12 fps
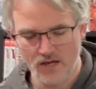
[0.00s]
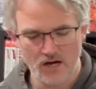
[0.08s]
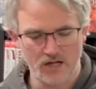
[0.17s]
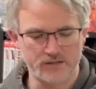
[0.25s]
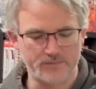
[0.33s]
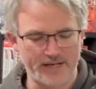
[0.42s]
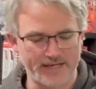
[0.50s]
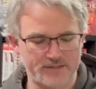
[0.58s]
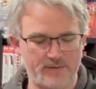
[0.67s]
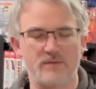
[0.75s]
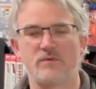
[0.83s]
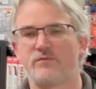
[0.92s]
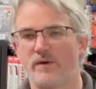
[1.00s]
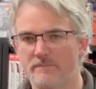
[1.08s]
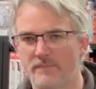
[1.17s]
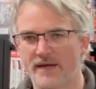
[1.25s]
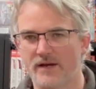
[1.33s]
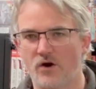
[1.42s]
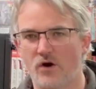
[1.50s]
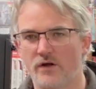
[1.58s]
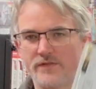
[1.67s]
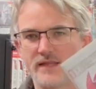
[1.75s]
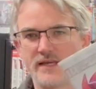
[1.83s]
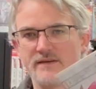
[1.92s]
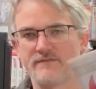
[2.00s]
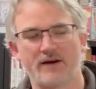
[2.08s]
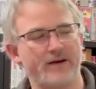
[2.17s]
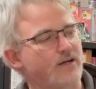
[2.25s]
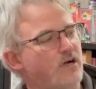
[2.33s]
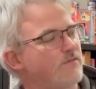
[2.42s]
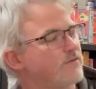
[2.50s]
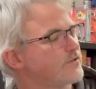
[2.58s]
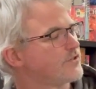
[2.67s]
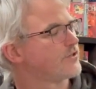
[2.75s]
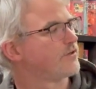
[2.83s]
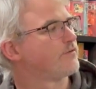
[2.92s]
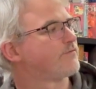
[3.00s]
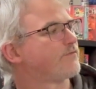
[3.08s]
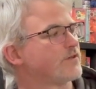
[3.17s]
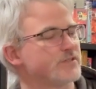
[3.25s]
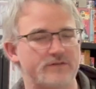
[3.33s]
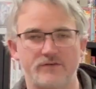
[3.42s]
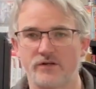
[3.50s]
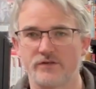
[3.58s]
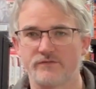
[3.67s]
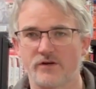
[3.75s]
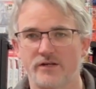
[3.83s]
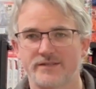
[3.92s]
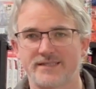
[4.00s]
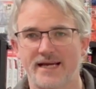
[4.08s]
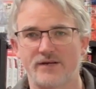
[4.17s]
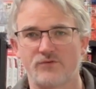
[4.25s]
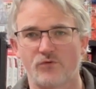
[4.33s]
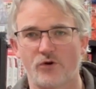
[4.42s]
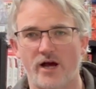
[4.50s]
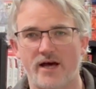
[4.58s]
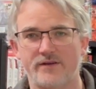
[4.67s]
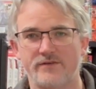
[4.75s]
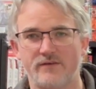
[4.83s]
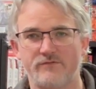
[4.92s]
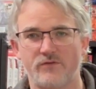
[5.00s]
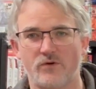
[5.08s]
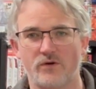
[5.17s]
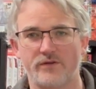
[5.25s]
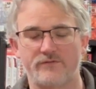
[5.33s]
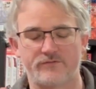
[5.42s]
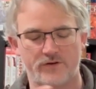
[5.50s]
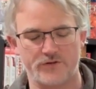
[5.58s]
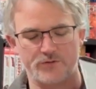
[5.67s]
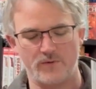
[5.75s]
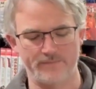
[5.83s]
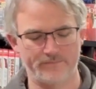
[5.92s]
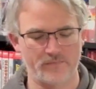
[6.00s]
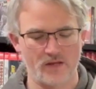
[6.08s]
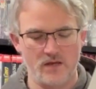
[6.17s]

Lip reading: Ultimate X-Men, we've went big on the variant covers. So first of all, you've got Dyke Ruan for the first one.